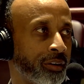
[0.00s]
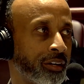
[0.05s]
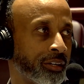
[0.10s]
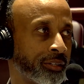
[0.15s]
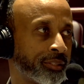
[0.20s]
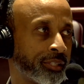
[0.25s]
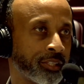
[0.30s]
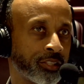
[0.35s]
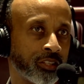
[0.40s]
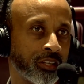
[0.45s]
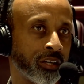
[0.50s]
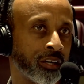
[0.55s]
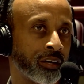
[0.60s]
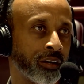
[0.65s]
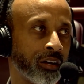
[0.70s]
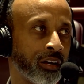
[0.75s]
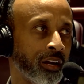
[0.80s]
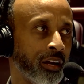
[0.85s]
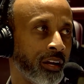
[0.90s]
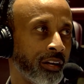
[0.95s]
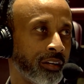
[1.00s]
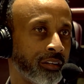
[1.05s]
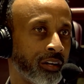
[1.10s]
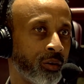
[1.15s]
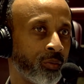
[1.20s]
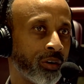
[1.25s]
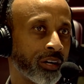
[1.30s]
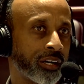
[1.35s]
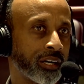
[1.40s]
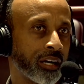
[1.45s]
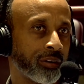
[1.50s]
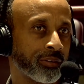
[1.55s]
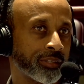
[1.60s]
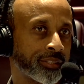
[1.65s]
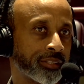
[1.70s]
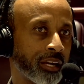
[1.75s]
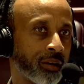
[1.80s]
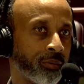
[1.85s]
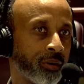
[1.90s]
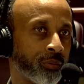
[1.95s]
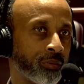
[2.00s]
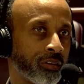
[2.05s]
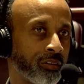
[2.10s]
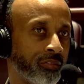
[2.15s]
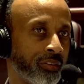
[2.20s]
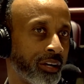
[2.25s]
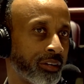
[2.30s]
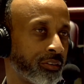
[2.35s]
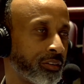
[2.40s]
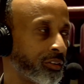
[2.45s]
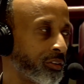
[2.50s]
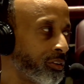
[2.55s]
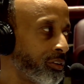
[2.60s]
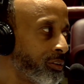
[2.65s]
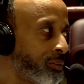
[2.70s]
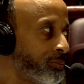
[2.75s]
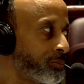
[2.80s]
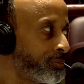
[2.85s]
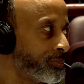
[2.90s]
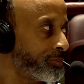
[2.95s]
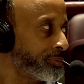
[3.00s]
Because this year, no one could ever say we were a veteran group.